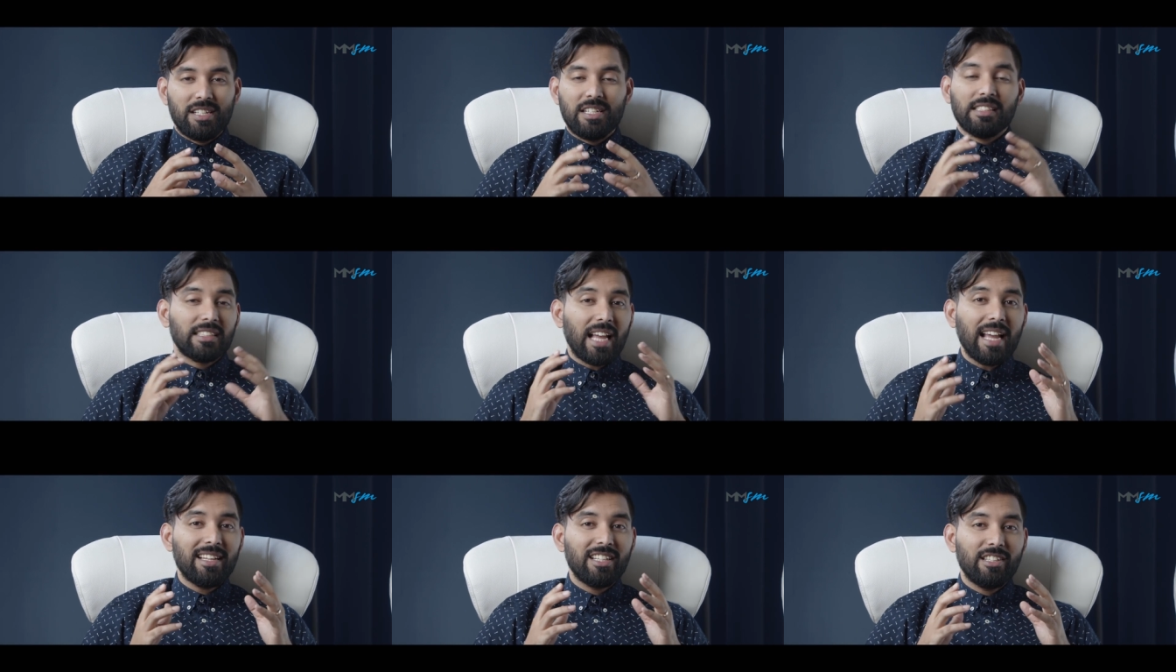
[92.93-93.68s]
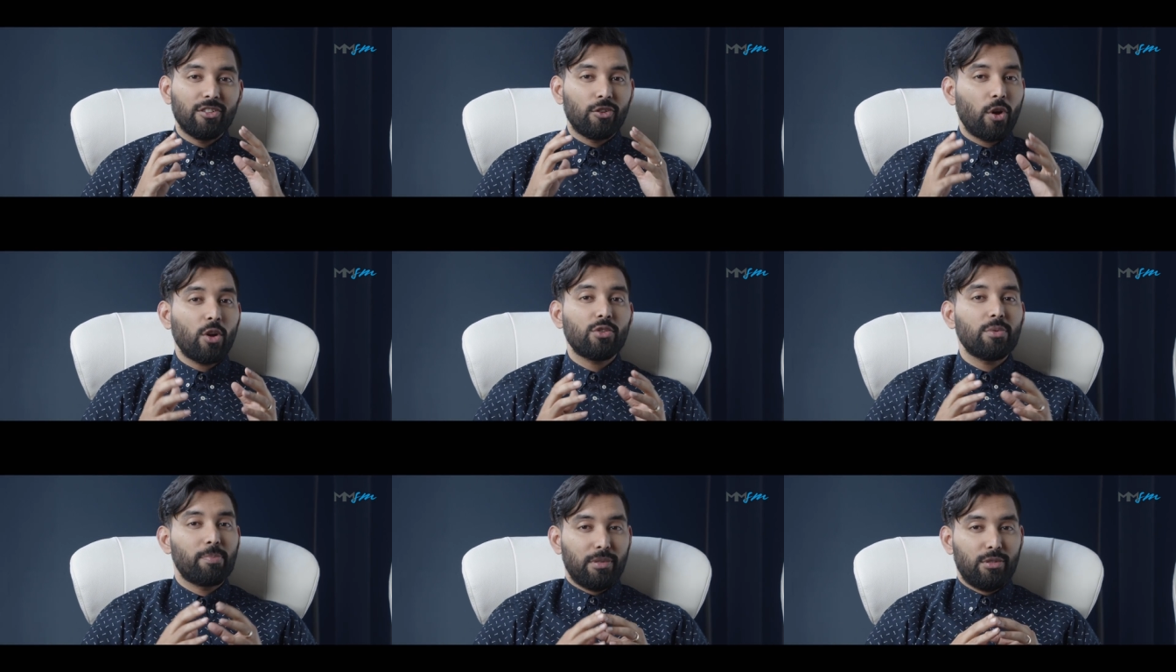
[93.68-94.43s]
decided not
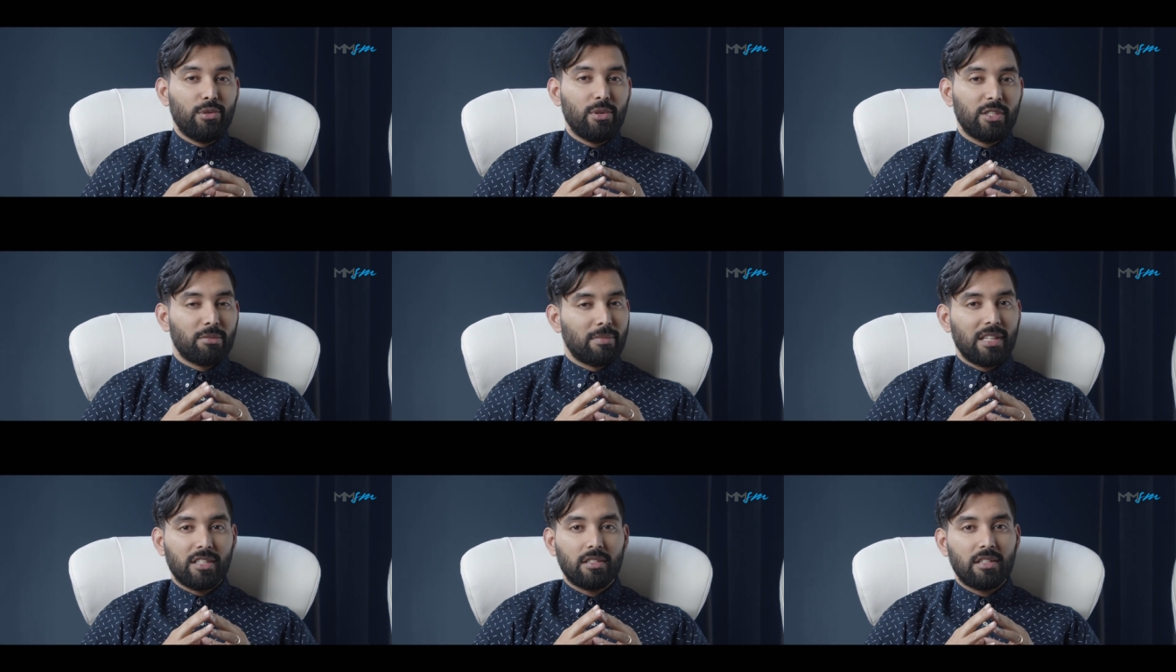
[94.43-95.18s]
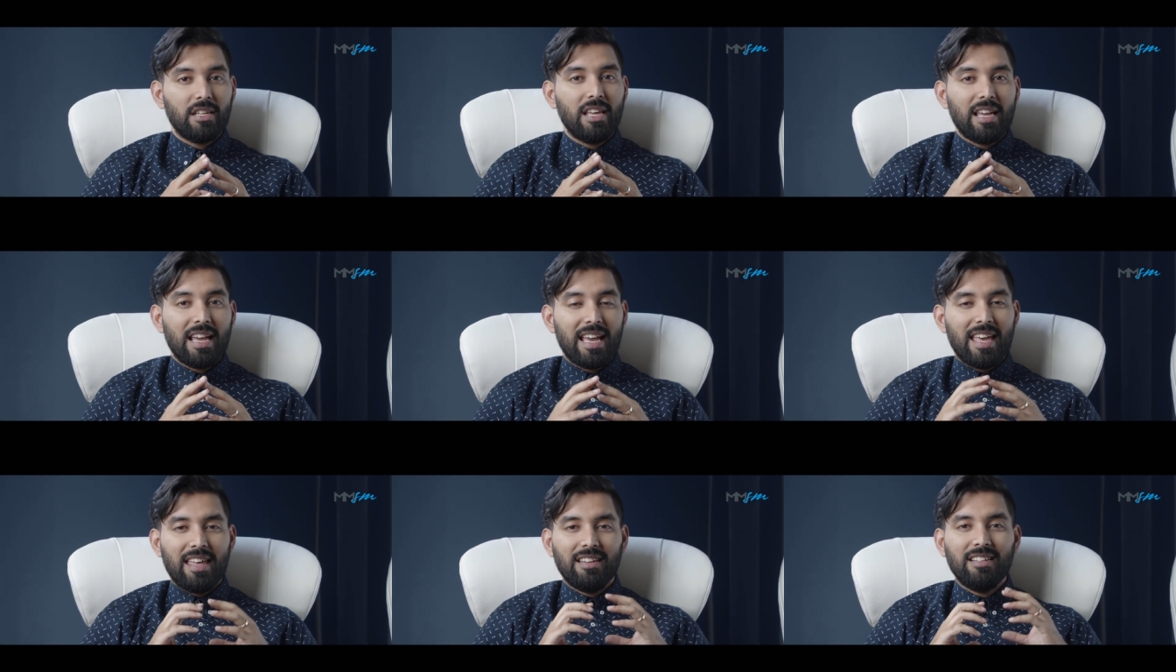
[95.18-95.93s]
to pursue his ministry
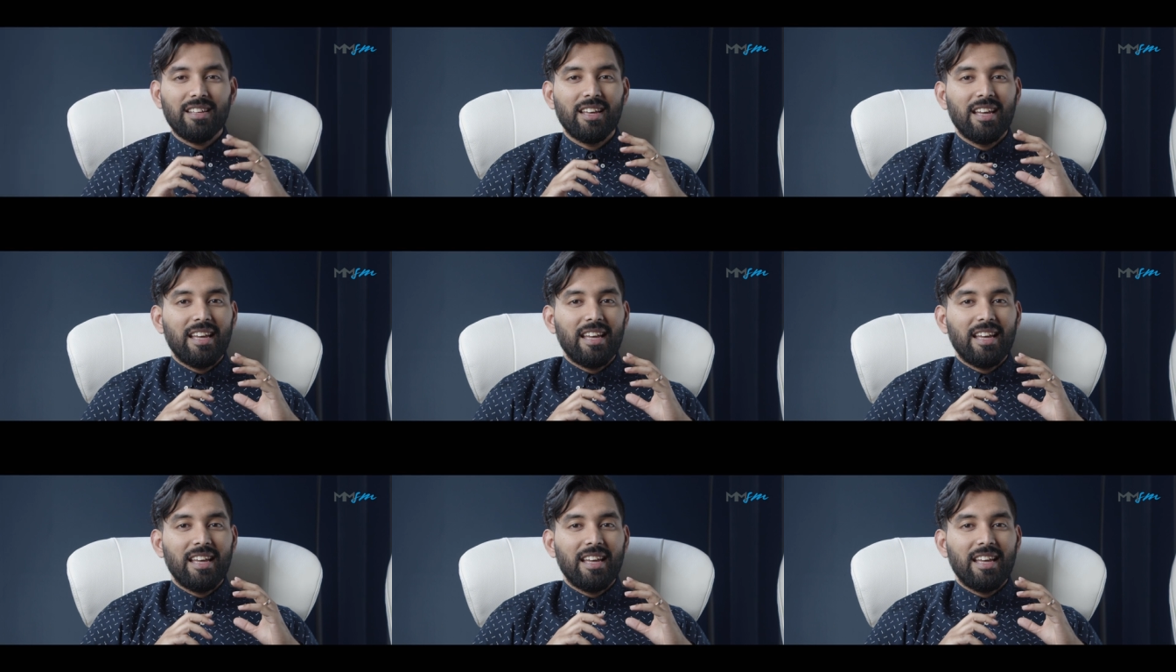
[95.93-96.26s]
and